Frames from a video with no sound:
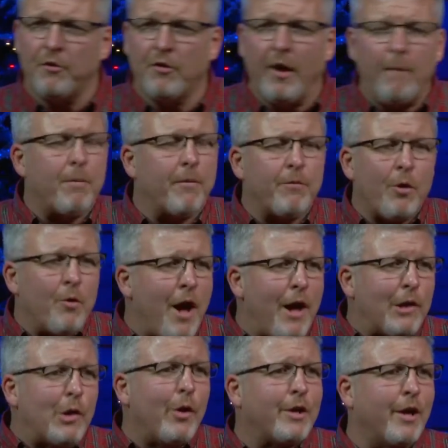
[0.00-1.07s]
say, but they're
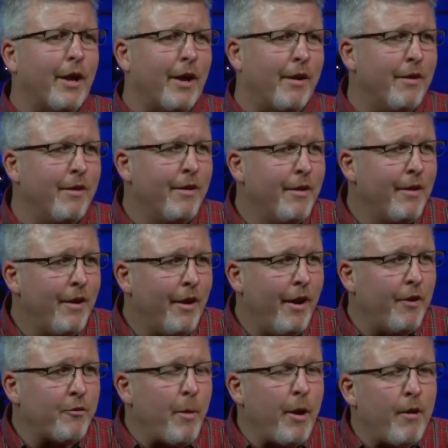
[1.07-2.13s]
not looking.
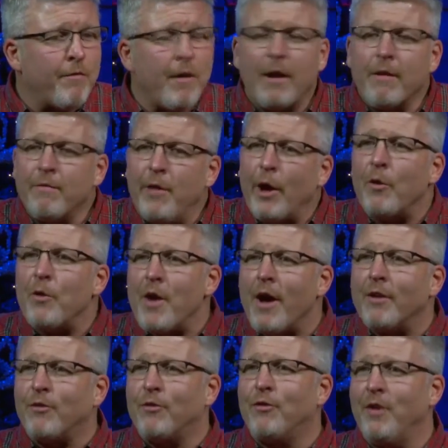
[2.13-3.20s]
As a matter of fact, they're
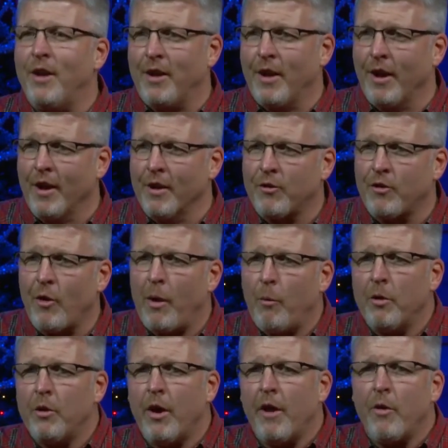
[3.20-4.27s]
not seeking. And so I
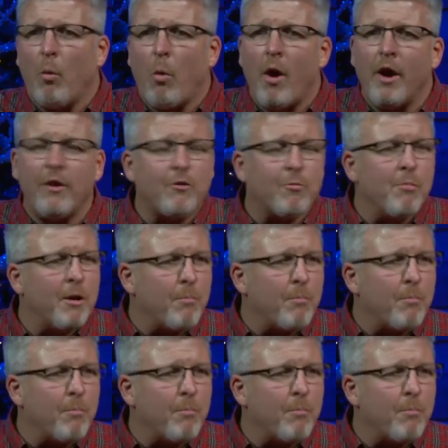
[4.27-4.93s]
wonder how the wise men